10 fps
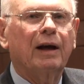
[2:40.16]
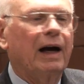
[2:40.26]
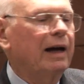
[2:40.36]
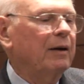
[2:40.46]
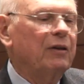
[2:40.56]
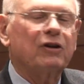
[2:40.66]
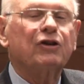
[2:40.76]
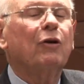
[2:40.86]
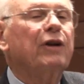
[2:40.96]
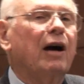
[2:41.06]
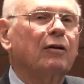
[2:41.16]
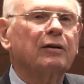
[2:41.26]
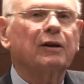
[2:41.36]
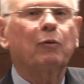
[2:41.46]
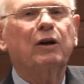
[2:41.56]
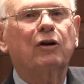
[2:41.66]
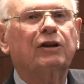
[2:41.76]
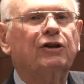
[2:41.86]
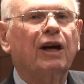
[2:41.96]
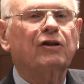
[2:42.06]
there's no doubt that we
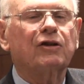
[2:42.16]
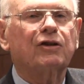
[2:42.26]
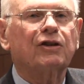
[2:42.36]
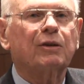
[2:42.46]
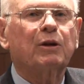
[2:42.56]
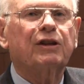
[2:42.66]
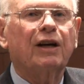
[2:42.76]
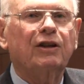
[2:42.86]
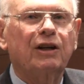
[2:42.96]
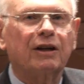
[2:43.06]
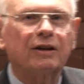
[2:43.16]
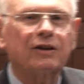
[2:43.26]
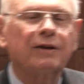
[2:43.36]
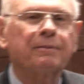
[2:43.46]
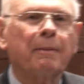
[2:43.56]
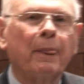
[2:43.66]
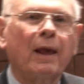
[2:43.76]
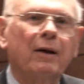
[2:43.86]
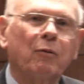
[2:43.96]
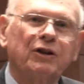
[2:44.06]
could change the system in 10 years,
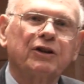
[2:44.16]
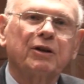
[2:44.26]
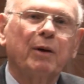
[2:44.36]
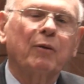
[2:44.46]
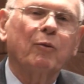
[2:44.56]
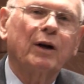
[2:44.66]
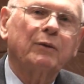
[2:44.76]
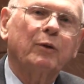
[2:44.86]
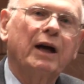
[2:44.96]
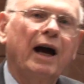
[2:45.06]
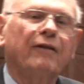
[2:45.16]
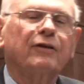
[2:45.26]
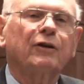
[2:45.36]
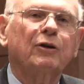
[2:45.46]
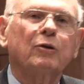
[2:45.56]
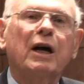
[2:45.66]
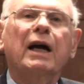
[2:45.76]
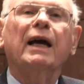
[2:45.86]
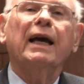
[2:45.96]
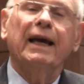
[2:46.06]
which is about what we have to do
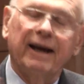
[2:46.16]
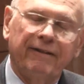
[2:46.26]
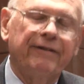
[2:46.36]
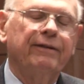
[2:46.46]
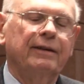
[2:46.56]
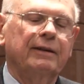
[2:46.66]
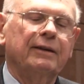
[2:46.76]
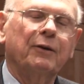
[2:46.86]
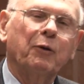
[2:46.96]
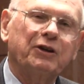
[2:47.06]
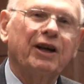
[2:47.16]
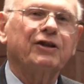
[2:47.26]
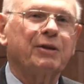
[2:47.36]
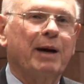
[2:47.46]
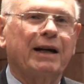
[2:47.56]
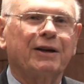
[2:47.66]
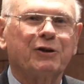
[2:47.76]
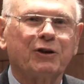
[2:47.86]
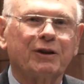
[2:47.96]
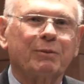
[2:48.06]
if we change the banking
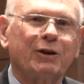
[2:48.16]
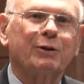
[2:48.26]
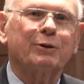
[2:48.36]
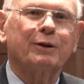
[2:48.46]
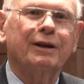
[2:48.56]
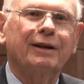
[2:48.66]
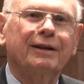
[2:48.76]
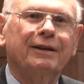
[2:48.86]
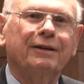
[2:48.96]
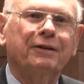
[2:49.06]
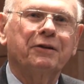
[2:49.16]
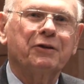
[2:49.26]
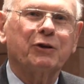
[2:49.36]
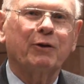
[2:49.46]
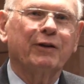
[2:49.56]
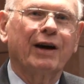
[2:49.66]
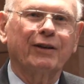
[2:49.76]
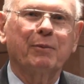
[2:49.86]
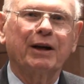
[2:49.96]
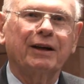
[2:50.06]
system too. So we've
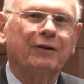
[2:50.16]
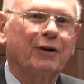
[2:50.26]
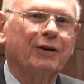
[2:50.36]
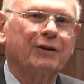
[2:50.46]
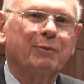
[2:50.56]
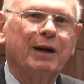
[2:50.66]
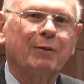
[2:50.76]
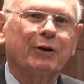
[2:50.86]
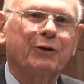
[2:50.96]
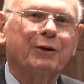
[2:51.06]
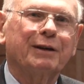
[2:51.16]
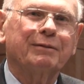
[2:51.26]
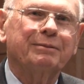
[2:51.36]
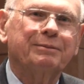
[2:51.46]
got the money in order to be able to do it.